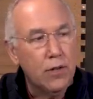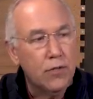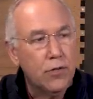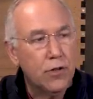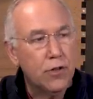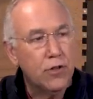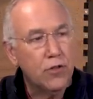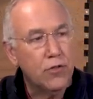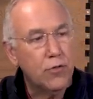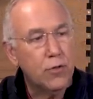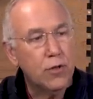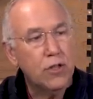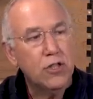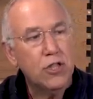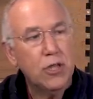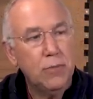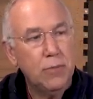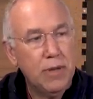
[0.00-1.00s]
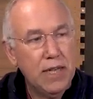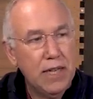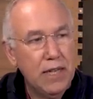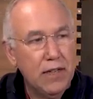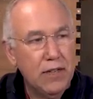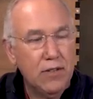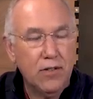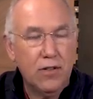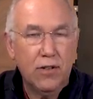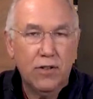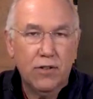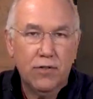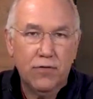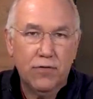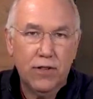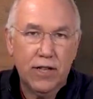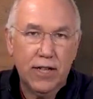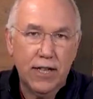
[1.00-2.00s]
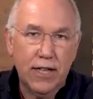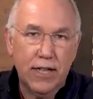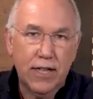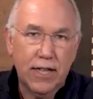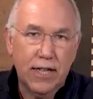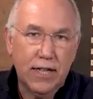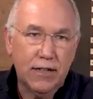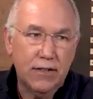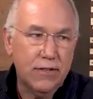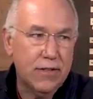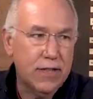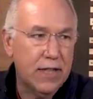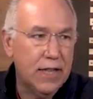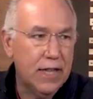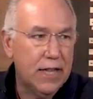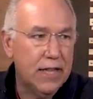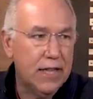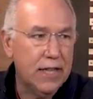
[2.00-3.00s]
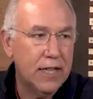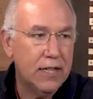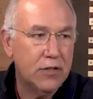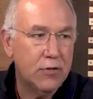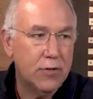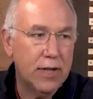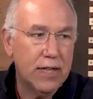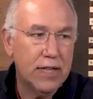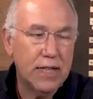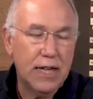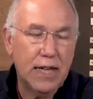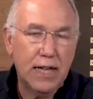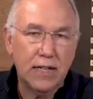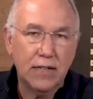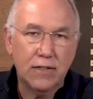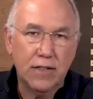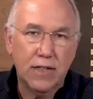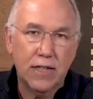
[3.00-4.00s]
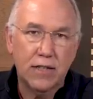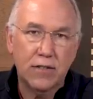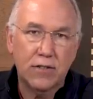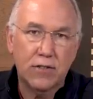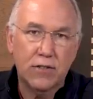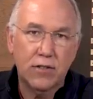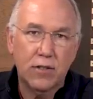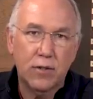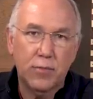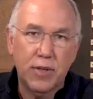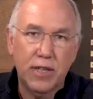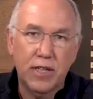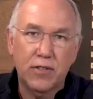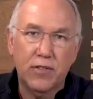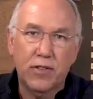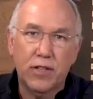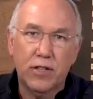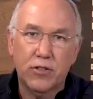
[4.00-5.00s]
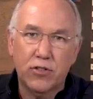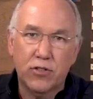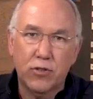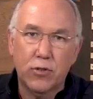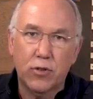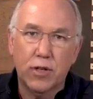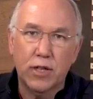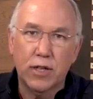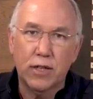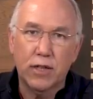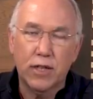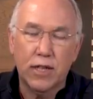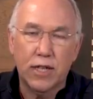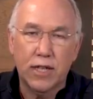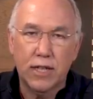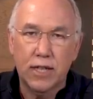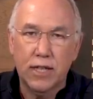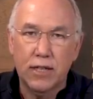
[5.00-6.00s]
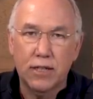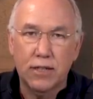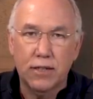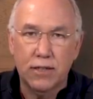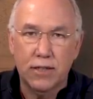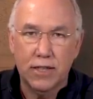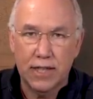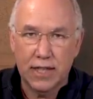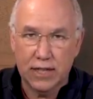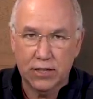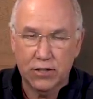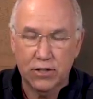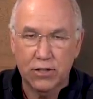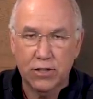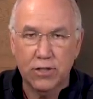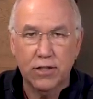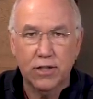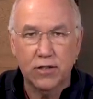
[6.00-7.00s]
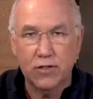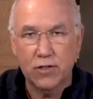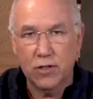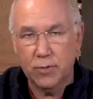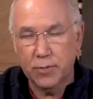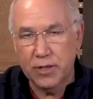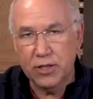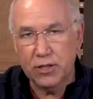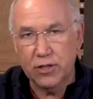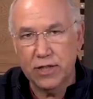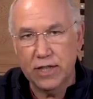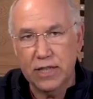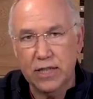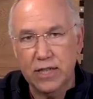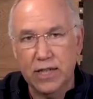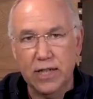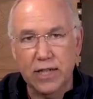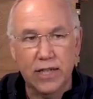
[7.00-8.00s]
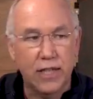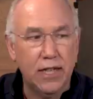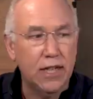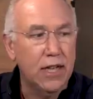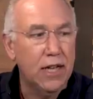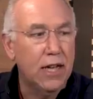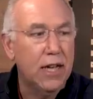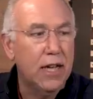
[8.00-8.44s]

So those foraging bees fly in and out and they get direct access to the bees that are storing the honey, the nectar that's going to be turned into honey.